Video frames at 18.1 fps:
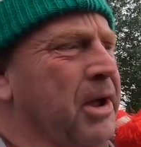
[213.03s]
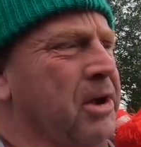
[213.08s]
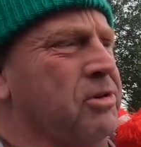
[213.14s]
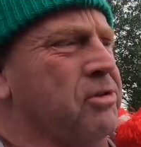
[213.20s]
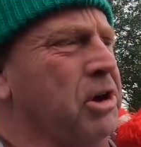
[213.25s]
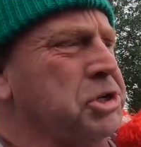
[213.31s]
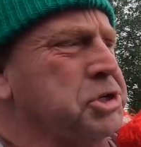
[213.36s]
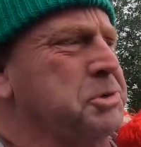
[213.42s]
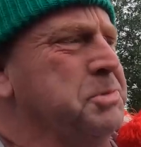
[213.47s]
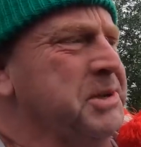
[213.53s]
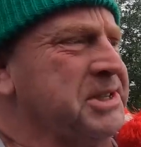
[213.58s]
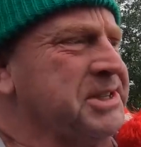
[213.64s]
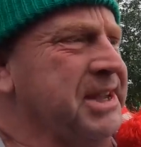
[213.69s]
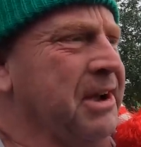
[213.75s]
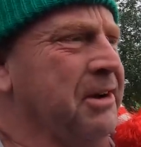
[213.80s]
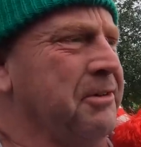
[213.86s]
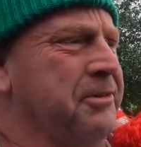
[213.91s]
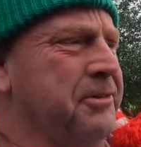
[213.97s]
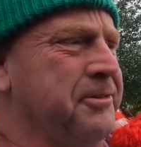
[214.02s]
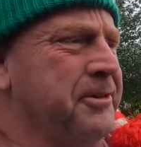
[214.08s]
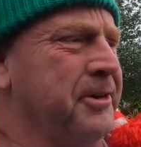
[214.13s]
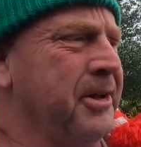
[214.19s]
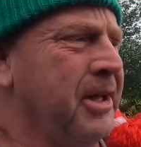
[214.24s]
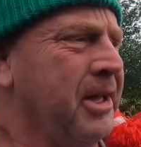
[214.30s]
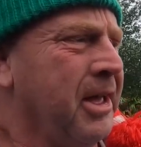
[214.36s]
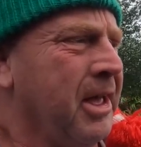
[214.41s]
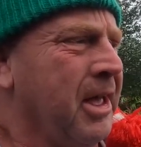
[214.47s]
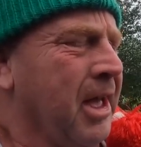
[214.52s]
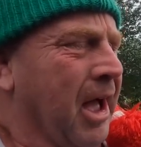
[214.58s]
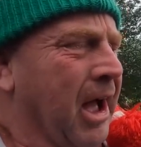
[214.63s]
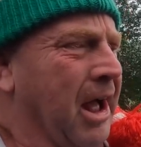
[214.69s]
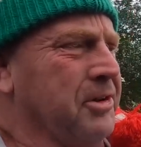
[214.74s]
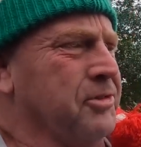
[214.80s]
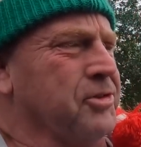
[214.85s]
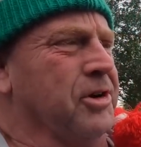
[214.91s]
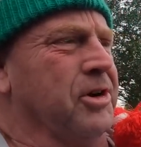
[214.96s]
I crushed myself
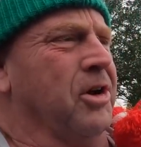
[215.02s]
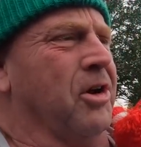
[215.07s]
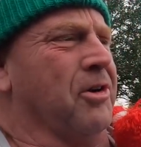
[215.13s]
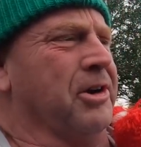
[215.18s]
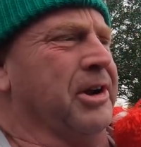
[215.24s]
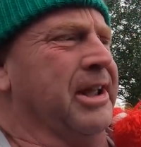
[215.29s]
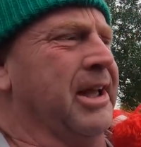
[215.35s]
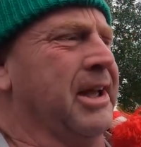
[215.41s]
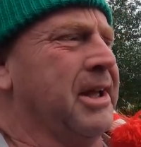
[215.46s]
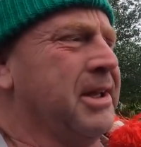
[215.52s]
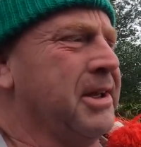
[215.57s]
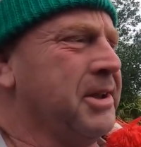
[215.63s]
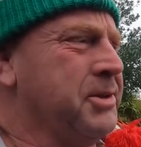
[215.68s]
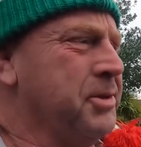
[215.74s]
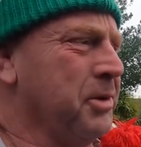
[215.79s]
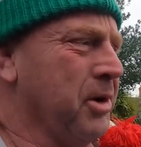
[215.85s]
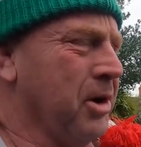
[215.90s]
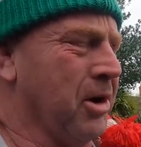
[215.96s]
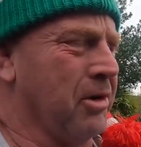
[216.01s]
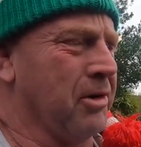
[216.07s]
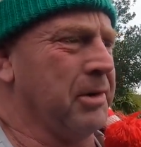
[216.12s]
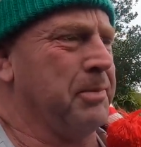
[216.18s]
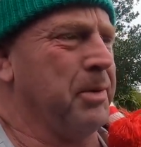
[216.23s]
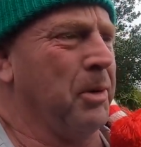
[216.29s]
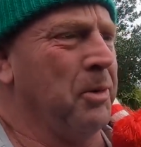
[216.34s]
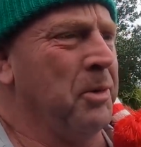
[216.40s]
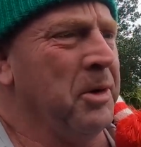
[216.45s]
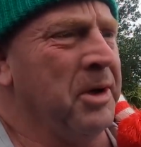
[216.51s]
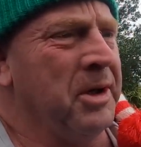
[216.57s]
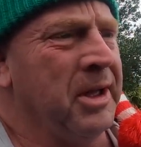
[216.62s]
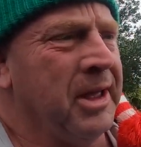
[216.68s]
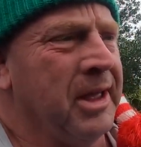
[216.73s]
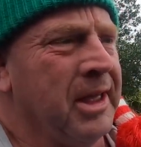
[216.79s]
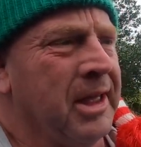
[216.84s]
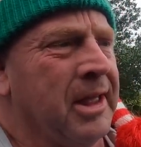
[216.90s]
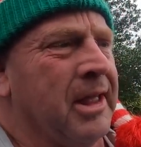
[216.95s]
under a lorry, doing a lorry pull,
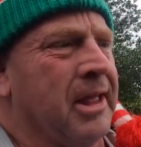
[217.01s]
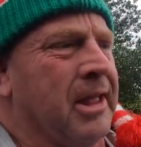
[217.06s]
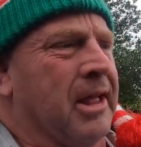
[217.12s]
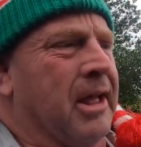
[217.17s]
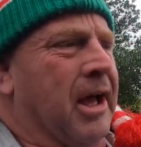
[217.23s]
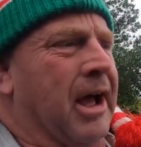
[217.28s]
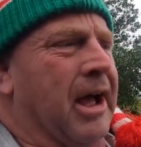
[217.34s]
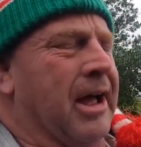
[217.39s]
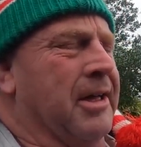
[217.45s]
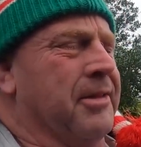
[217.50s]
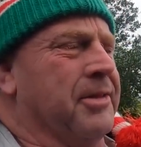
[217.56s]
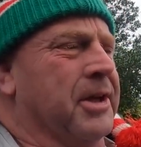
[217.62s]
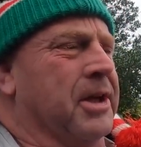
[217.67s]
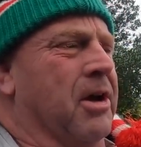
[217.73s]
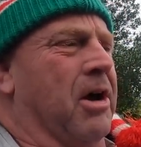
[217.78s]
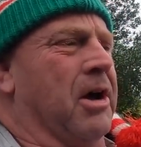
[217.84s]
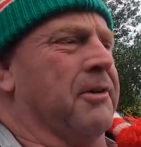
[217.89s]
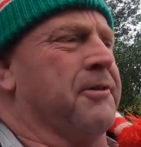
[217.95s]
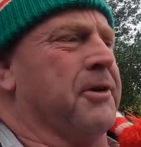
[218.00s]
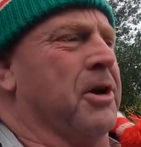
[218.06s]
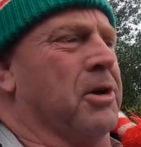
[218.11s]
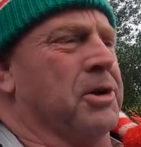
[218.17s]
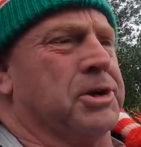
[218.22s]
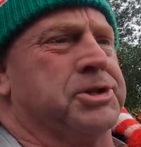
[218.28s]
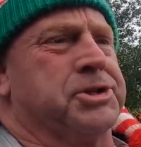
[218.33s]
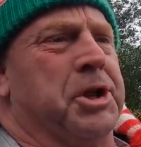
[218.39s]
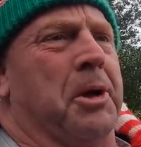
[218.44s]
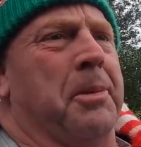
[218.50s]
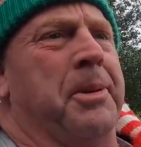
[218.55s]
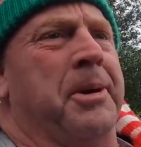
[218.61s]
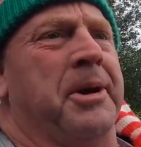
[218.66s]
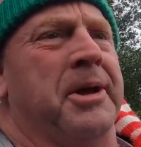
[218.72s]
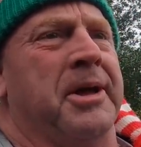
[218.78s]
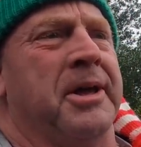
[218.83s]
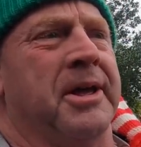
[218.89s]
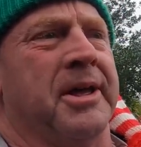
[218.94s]
and the guy forgot to stop,
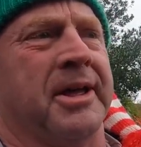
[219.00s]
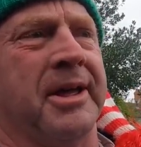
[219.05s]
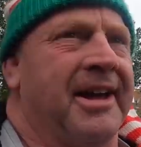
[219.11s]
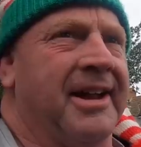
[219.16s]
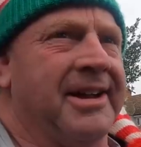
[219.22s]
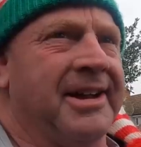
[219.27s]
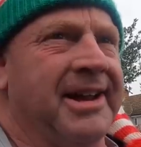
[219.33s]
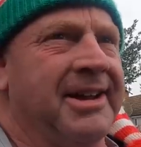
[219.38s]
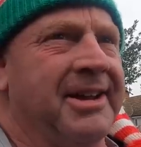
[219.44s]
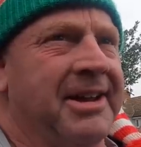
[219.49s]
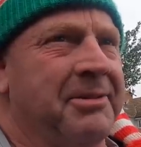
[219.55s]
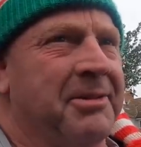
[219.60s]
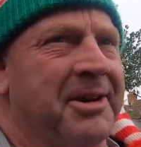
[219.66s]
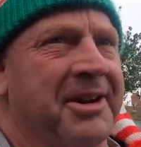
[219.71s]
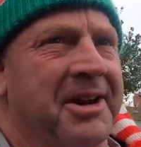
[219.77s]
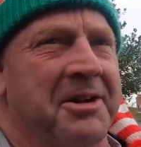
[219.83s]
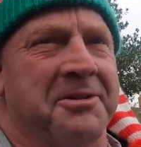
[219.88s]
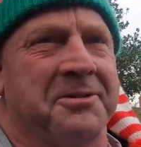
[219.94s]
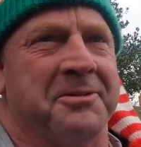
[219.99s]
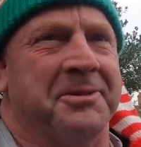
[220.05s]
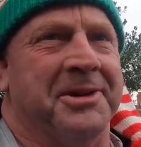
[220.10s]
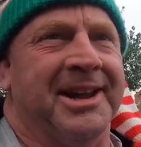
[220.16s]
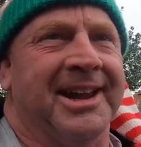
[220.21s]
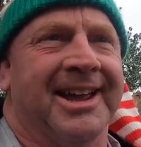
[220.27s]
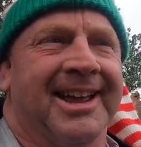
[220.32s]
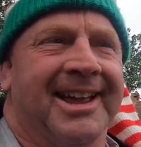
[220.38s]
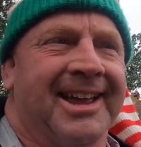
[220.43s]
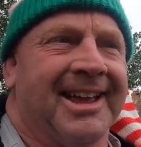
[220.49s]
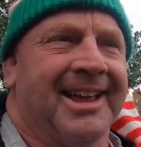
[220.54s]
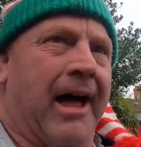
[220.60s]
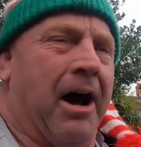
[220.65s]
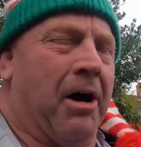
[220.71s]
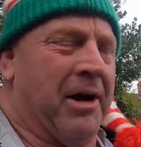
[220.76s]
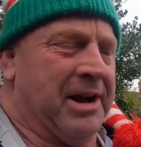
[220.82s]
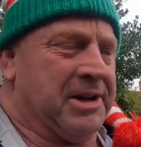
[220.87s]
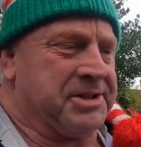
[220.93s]
and he went over me.
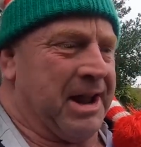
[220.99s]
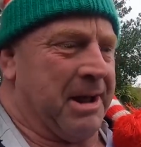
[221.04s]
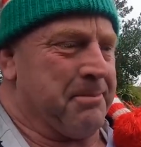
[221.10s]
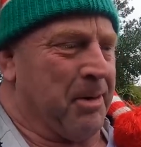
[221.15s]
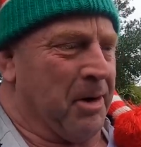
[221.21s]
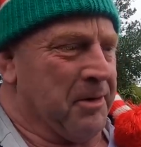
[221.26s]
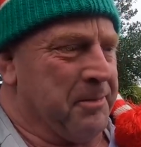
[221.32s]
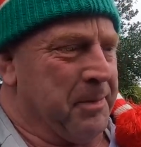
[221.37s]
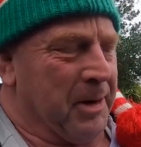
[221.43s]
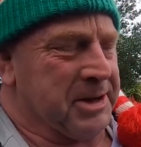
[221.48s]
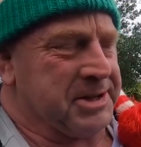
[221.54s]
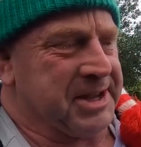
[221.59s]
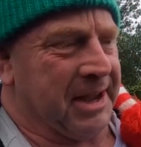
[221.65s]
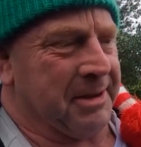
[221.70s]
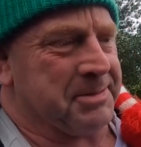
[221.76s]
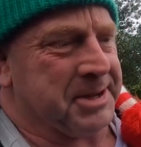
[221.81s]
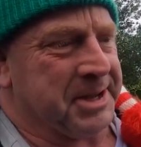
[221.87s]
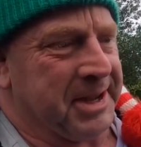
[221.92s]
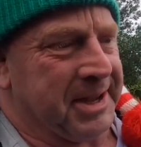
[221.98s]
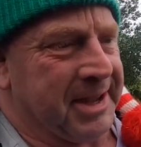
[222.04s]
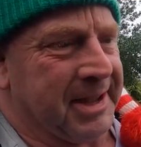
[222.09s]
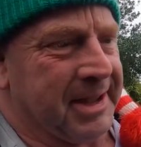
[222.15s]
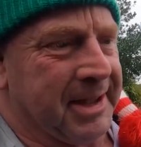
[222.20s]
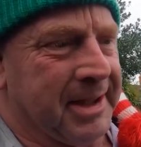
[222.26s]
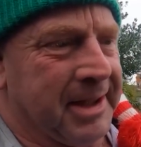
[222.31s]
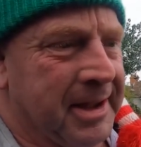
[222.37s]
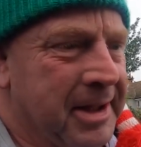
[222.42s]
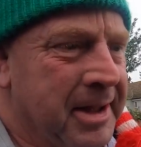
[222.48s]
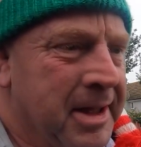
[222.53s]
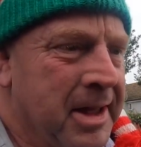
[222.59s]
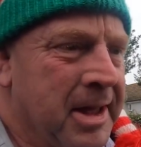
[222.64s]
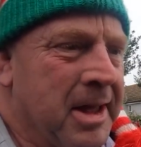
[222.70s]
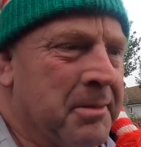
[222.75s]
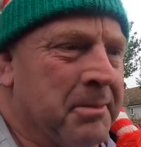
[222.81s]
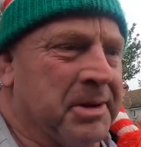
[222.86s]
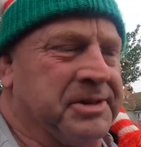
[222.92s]
Oh, and that biceps.
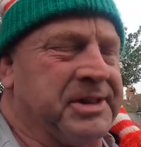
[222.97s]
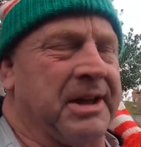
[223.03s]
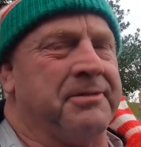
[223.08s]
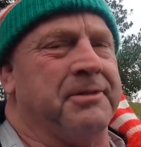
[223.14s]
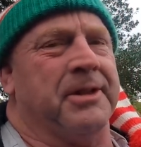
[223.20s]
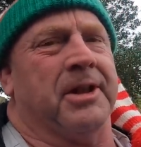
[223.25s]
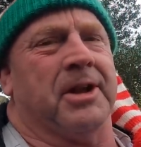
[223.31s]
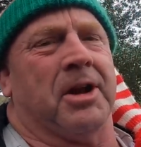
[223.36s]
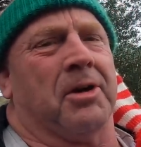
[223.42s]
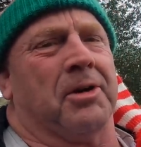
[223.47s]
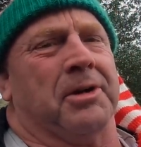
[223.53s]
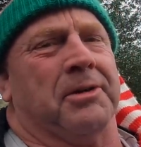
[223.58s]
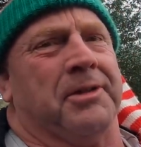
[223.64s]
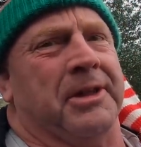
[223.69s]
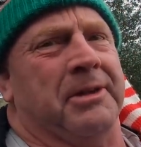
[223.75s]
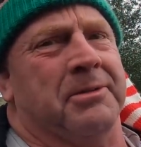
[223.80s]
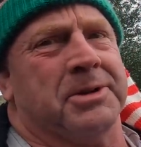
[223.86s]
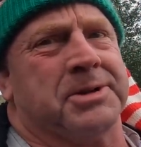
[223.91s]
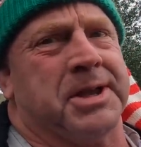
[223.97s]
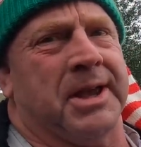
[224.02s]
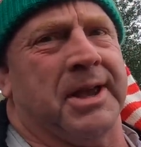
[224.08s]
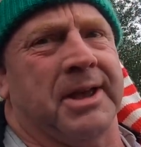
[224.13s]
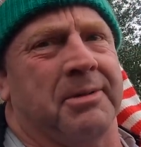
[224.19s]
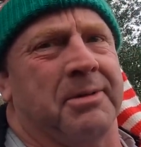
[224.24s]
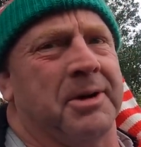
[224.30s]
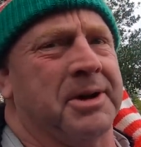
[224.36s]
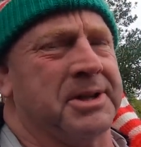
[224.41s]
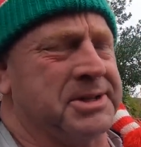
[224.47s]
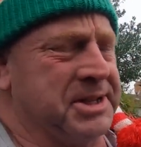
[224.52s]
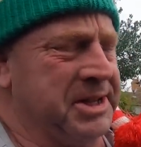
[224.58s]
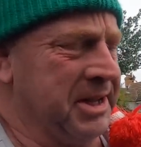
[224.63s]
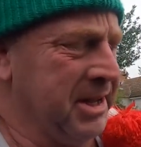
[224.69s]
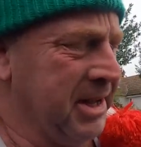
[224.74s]
But definitely the lorry thing was worst.